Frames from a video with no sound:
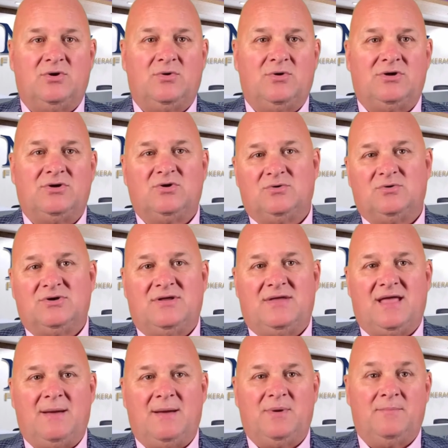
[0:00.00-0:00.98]
There is no
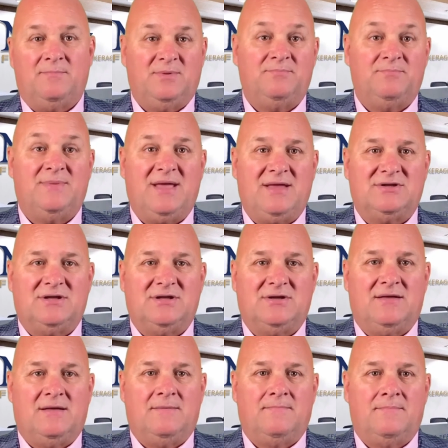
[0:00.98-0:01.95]
step up in
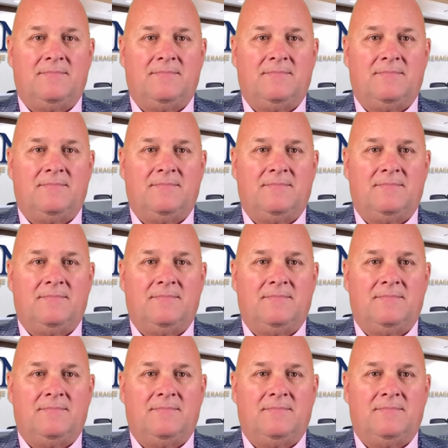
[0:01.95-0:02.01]
basis